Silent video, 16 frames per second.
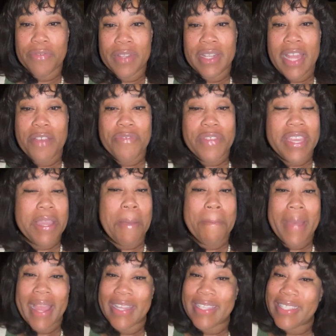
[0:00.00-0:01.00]
Loving
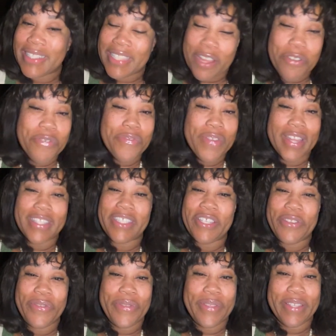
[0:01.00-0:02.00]
myself. I
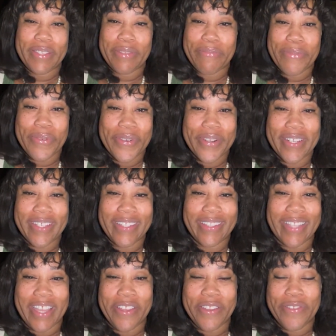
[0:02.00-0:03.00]
see you this morning.
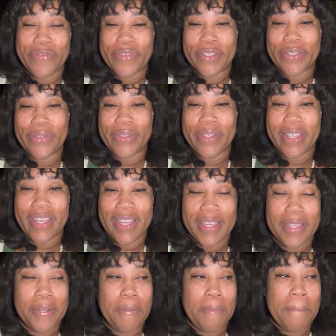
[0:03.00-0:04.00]
Thank you for tuning
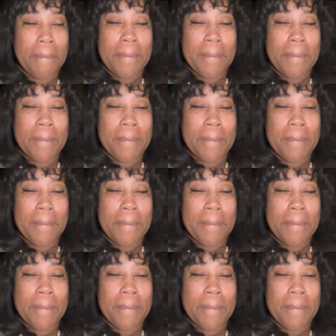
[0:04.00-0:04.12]
in.